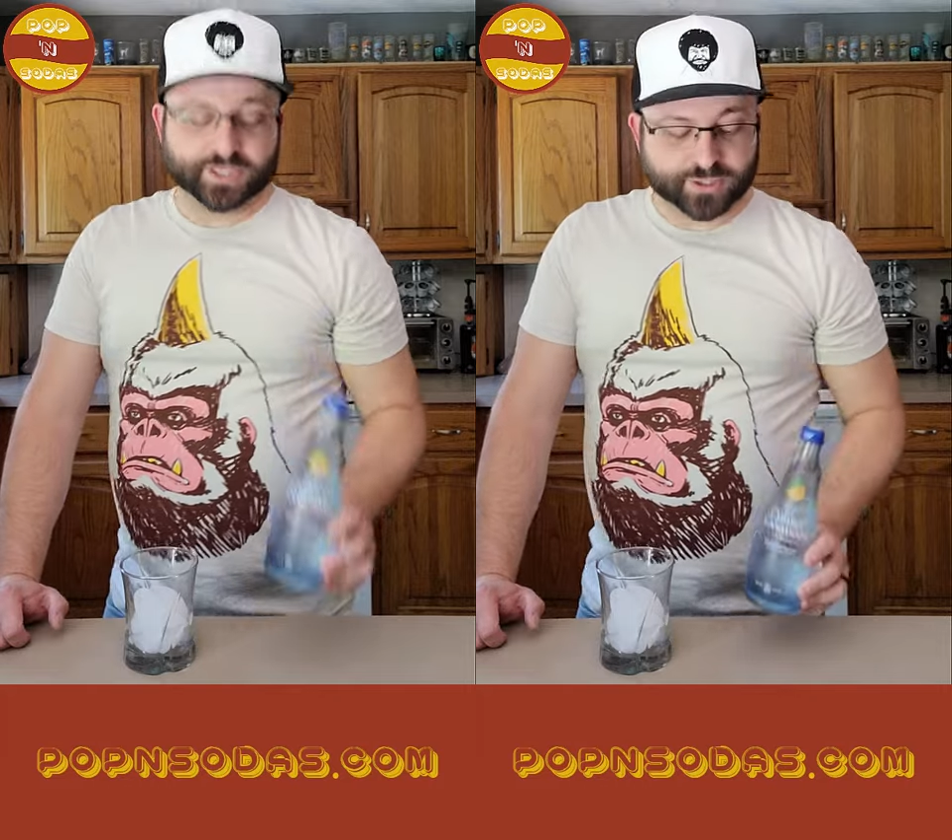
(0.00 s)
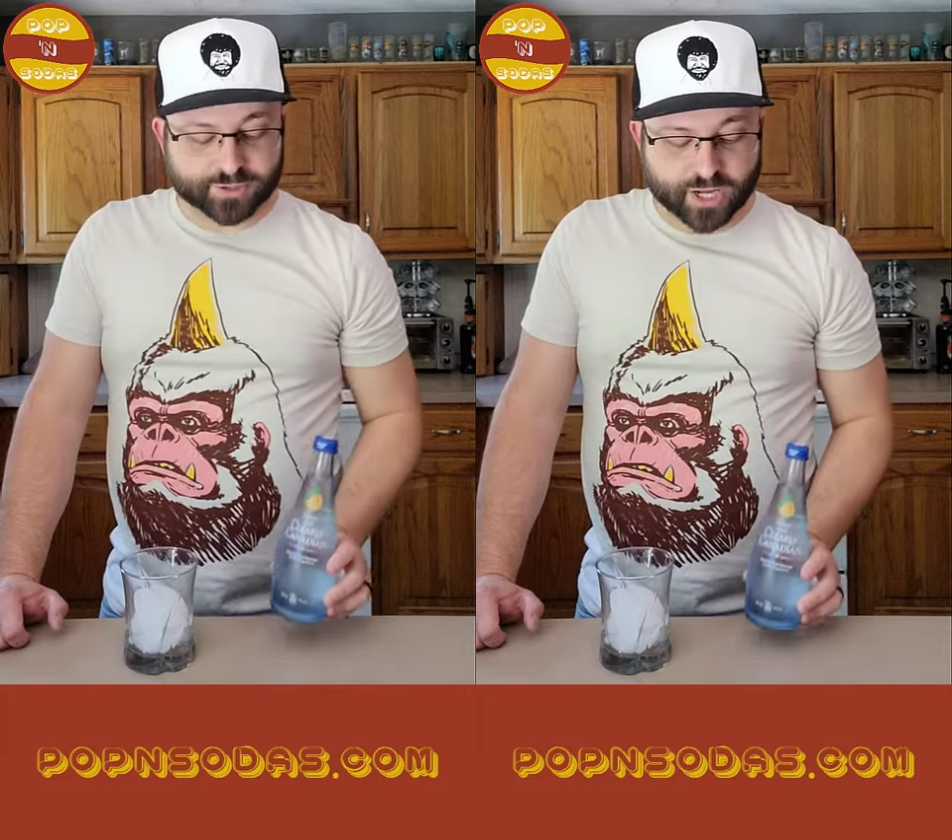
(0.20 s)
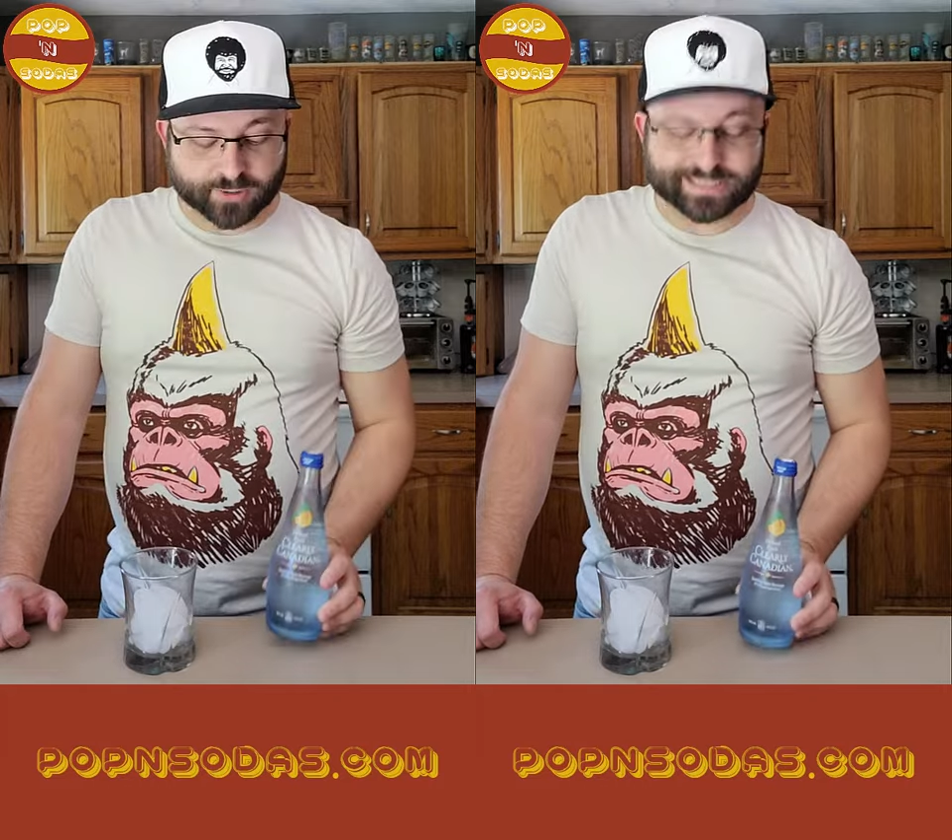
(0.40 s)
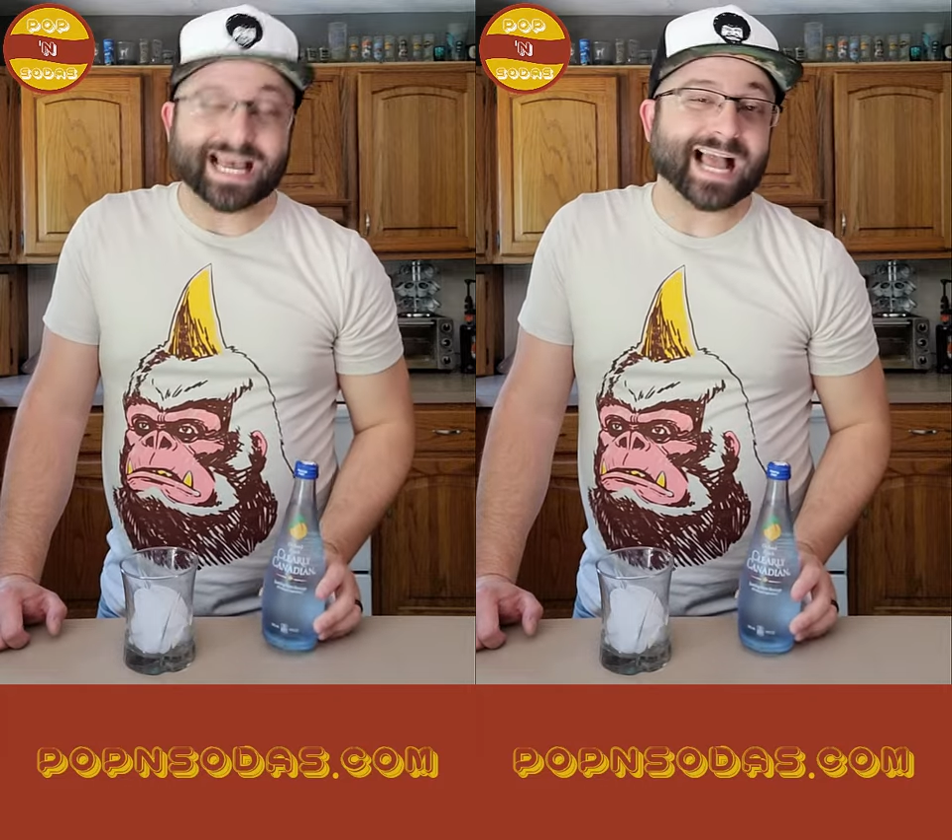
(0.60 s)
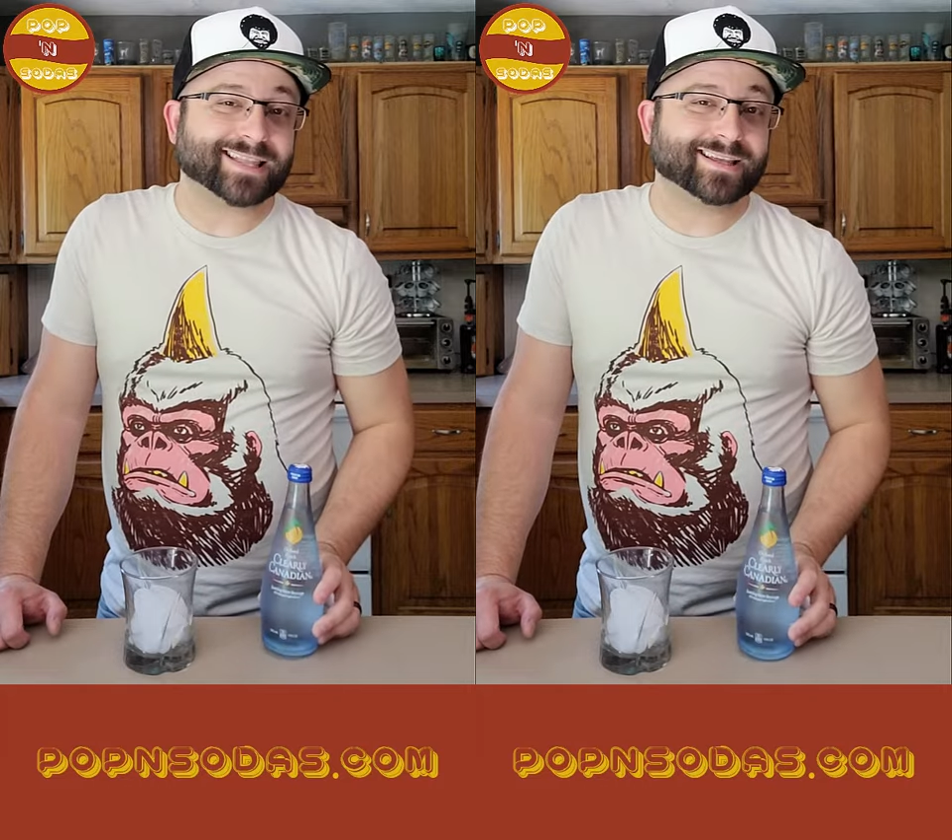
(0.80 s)
So no,
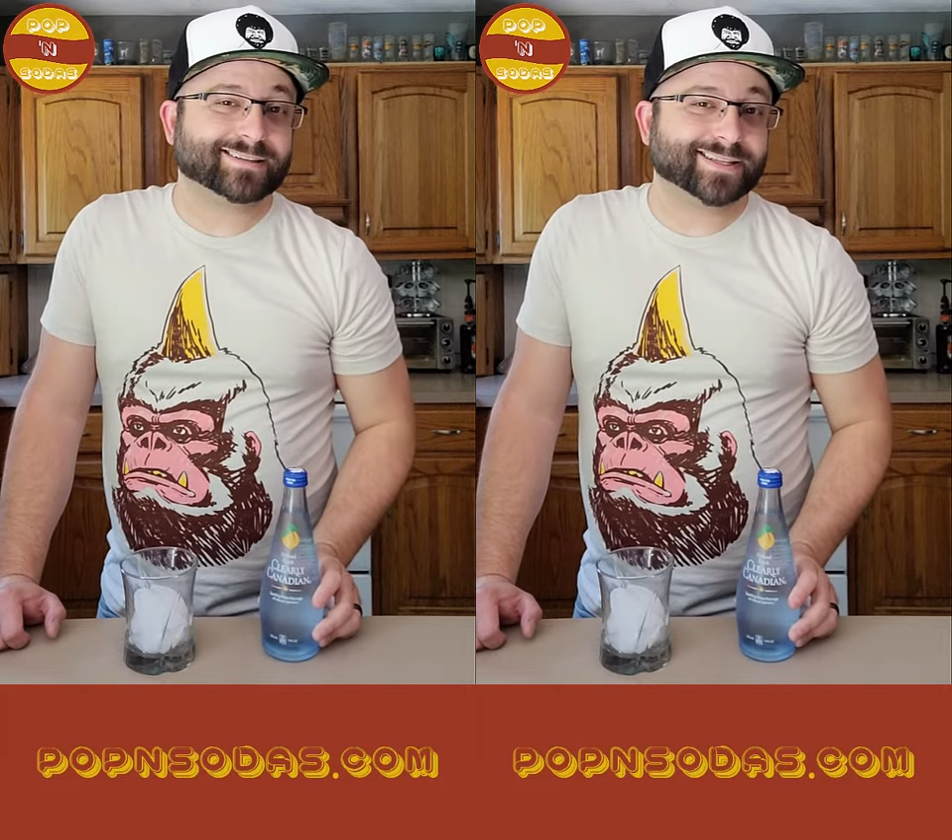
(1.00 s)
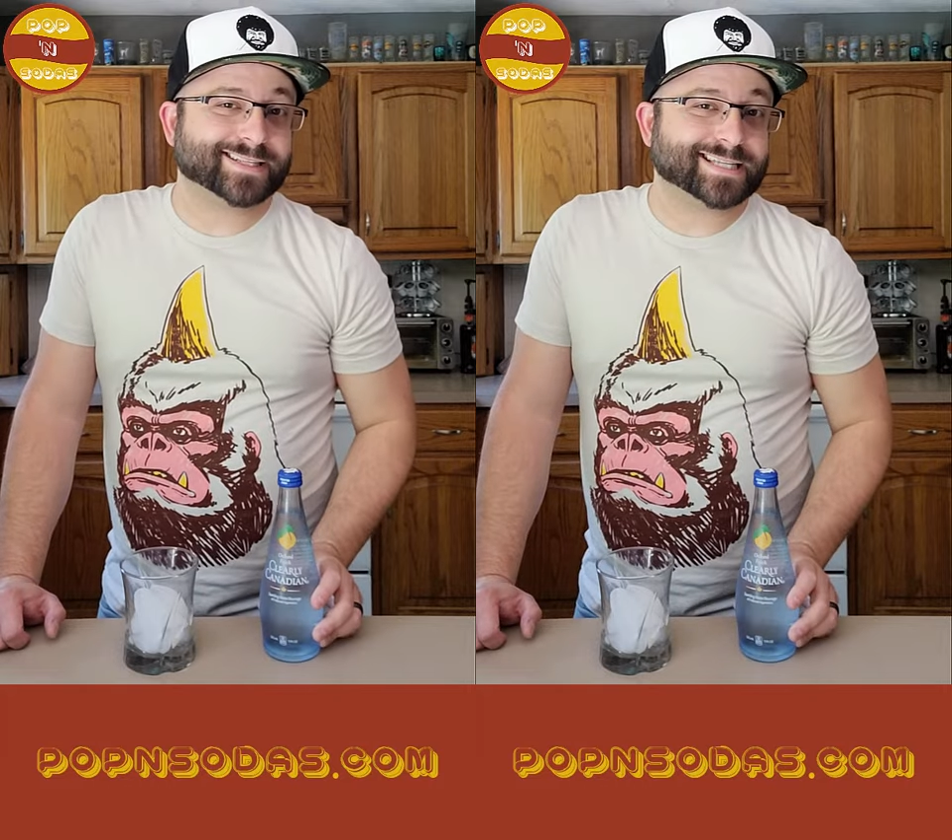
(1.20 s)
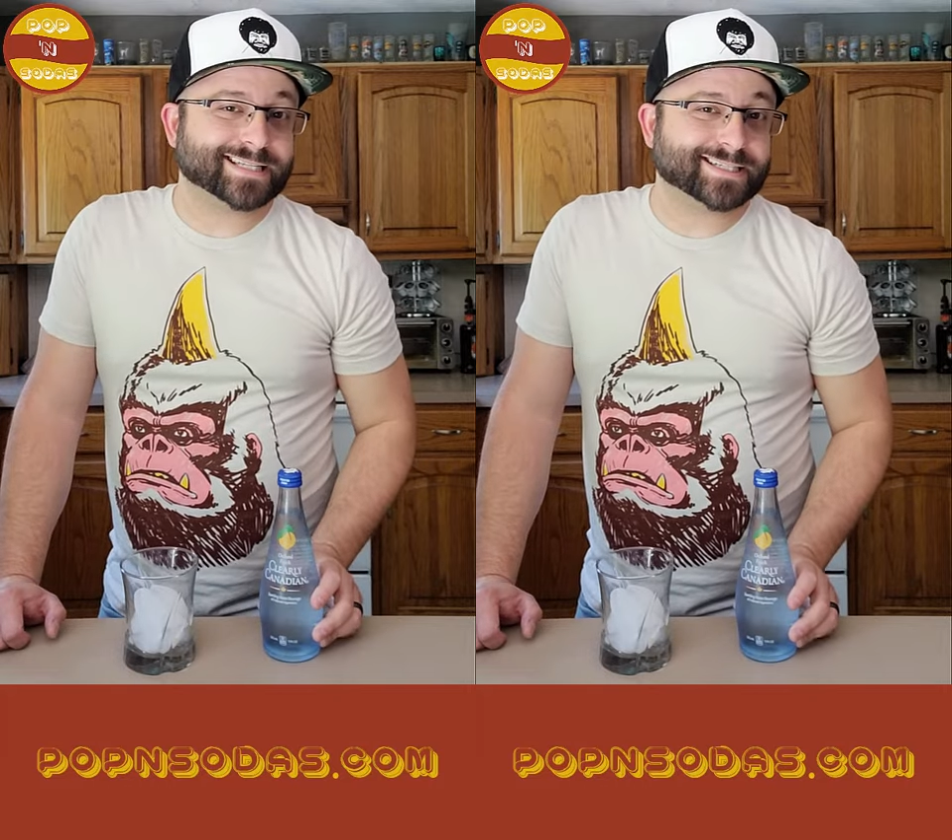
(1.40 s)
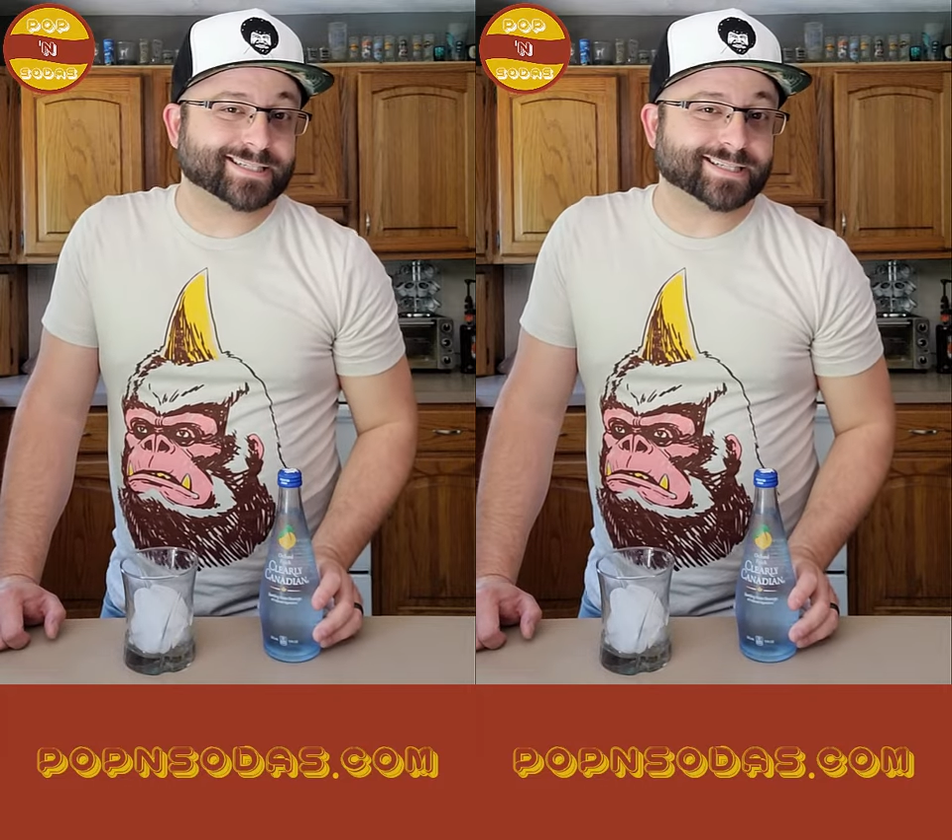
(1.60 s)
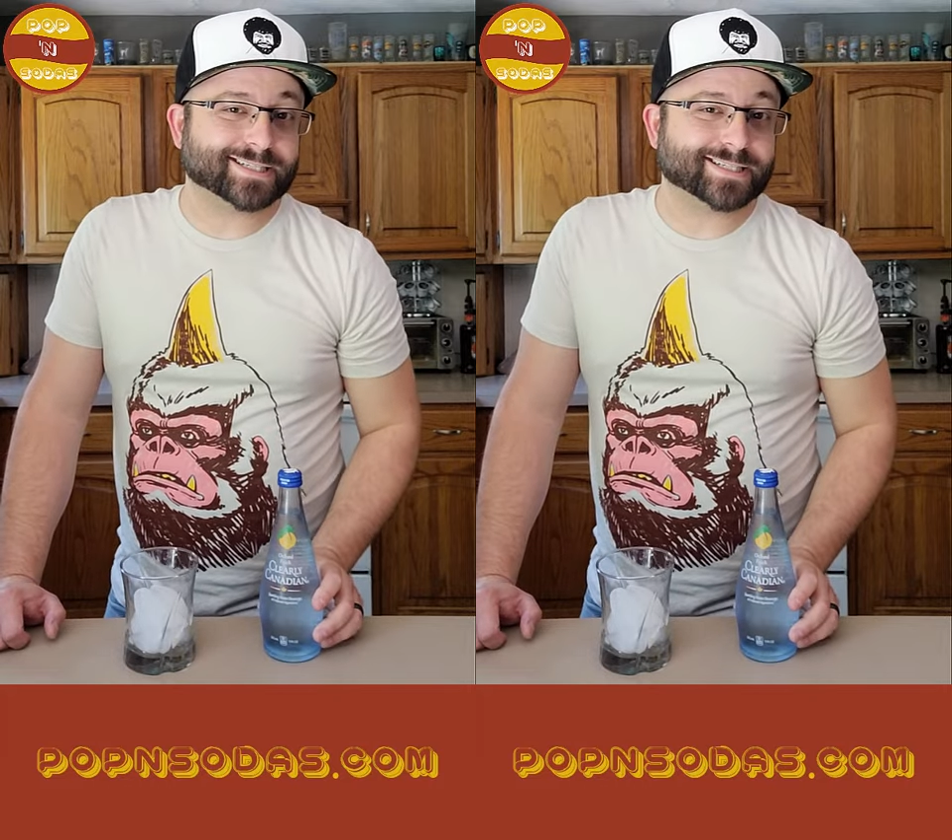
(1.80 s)
technically this isn't a